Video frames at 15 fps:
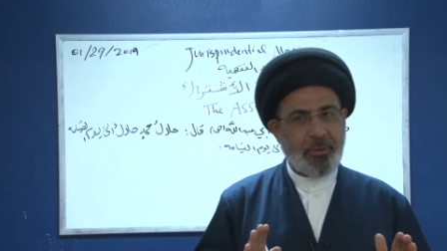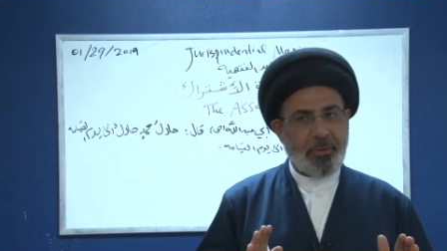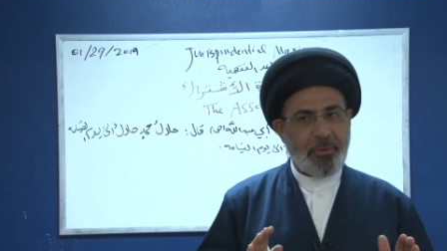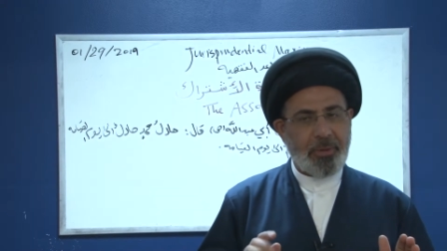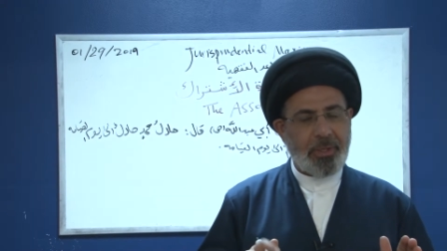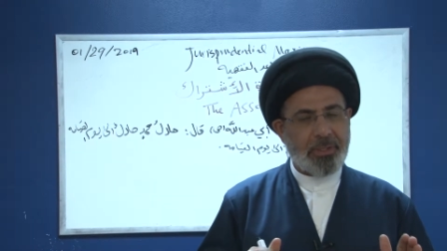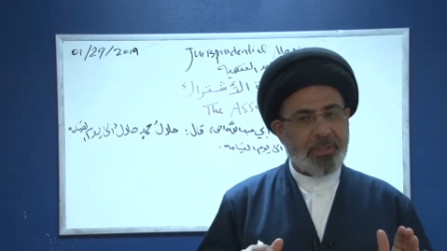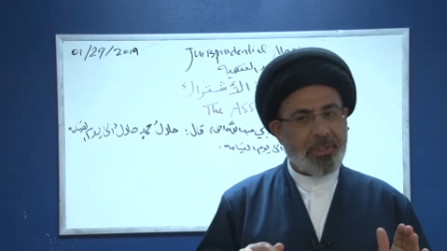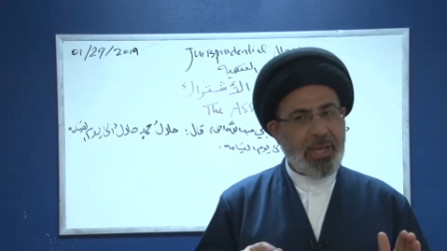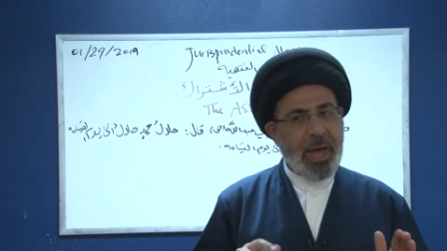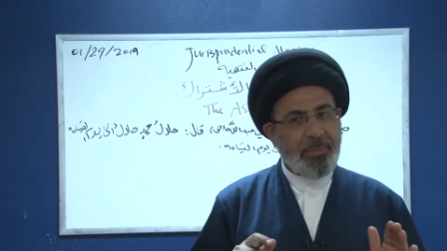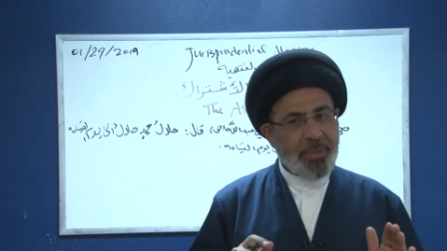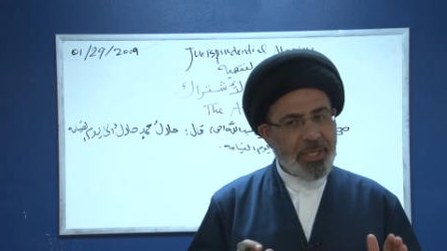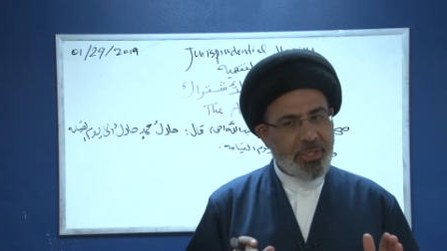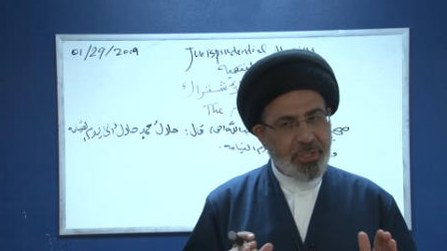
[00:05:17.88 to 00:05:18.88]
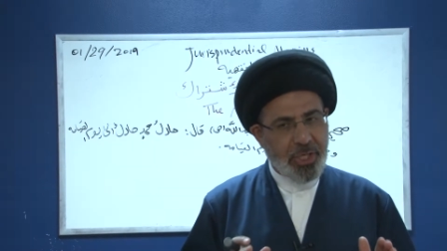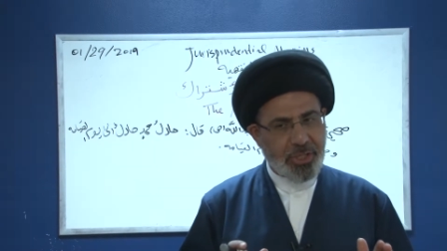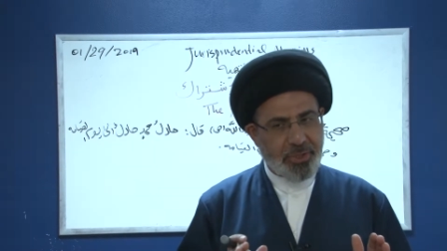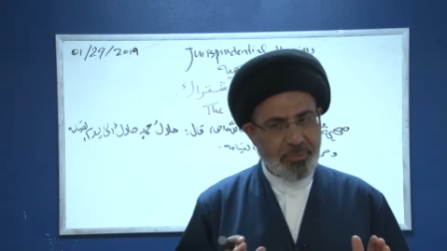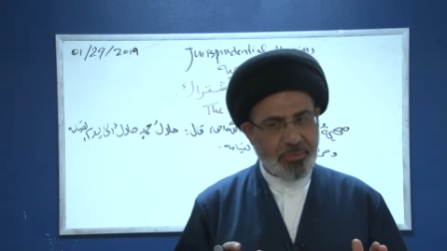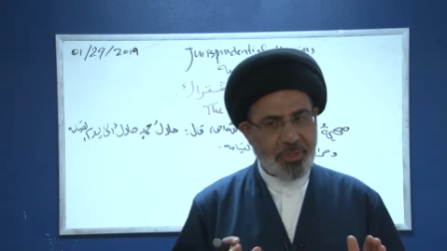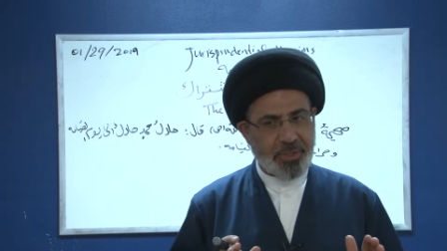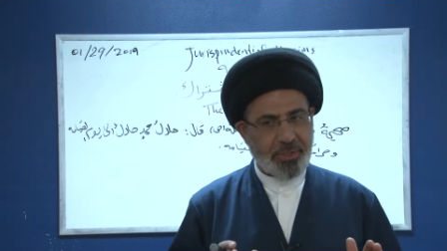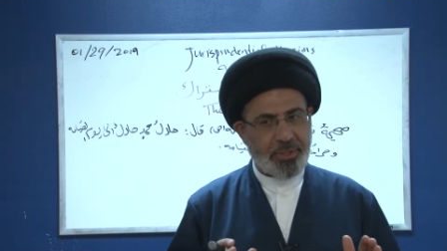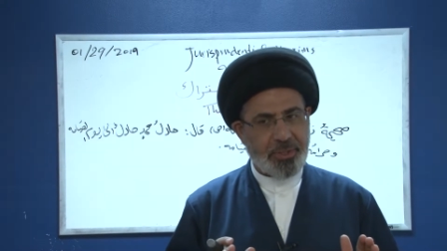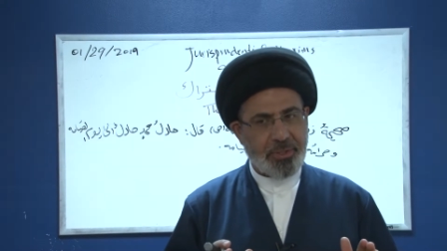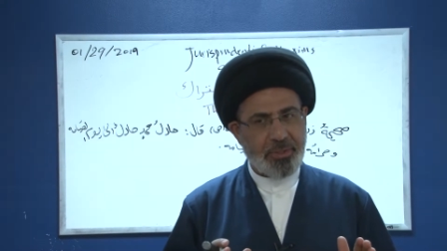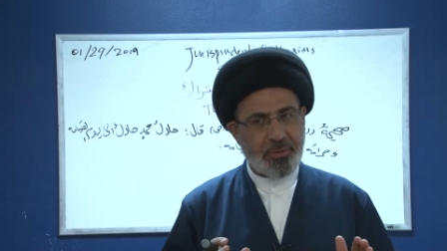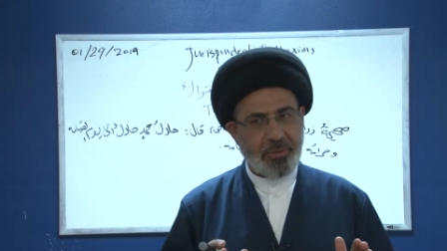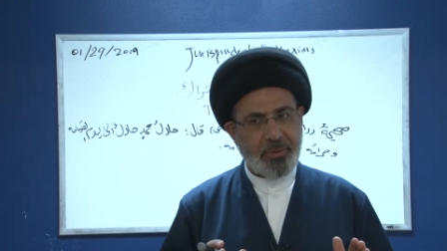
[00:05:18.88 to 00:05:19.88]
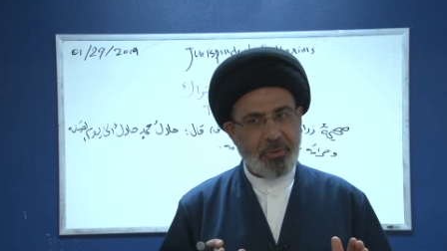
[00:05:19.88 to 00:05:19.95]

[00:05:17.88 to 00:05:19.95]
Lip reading: the Islamic judgments,